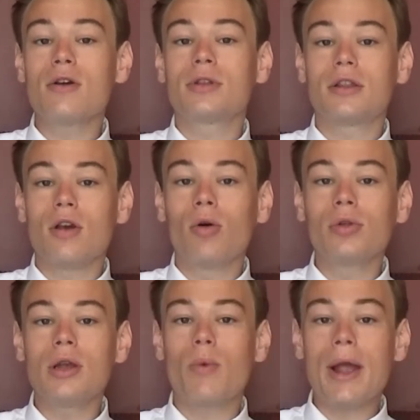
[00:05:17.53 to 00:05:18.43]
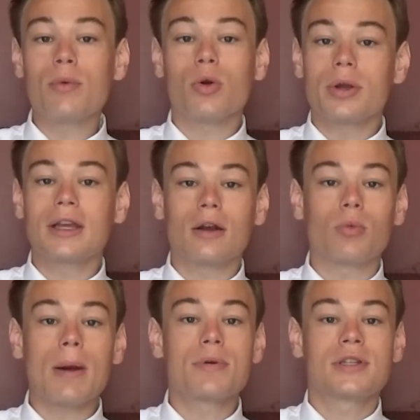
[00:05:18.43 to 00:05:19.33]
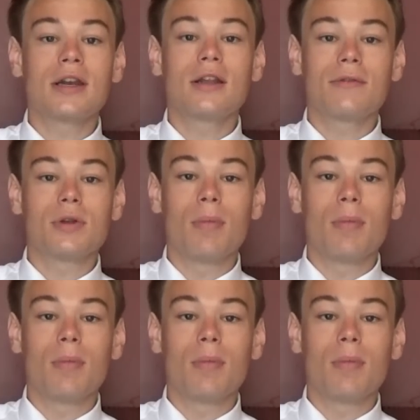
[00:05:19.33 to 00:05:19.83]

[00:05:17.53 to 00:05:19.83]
know that the only way we're going to get a representative